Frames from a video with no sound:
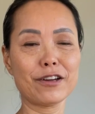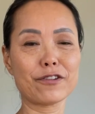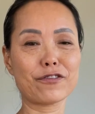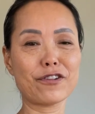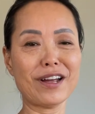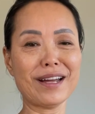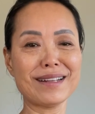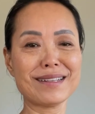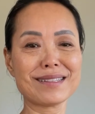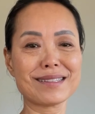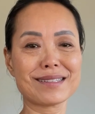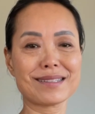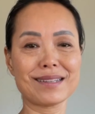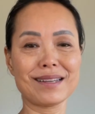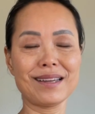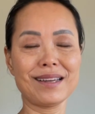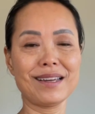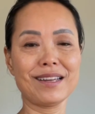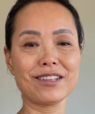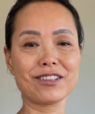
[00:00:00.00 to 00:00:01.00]
Friends,
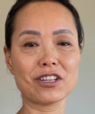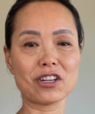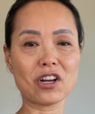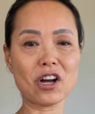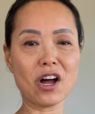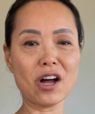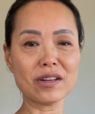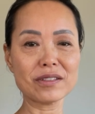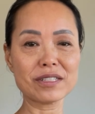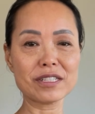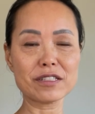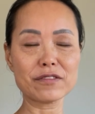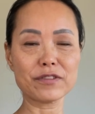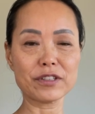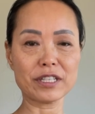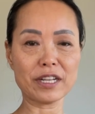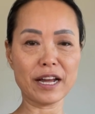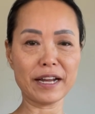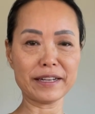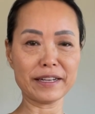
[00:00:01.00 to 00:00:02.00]
the causes for
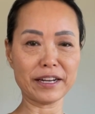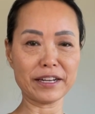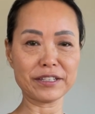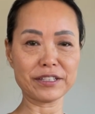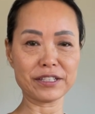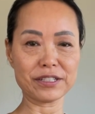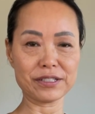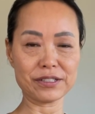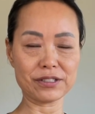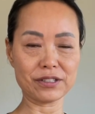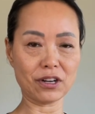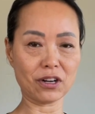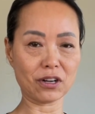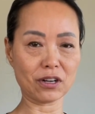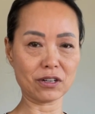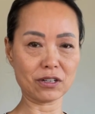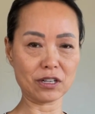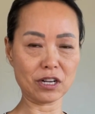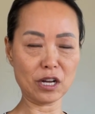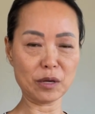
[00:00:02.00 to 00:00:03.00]
tinnitus
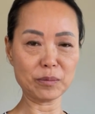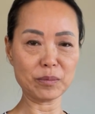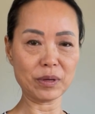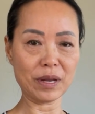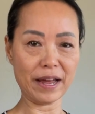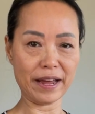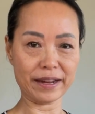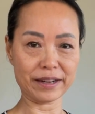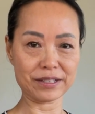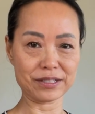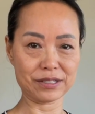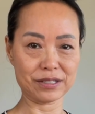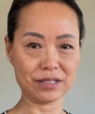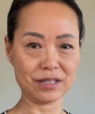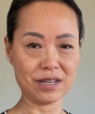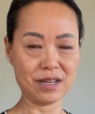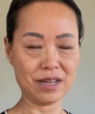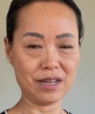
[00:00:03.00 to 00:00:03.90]
are complex.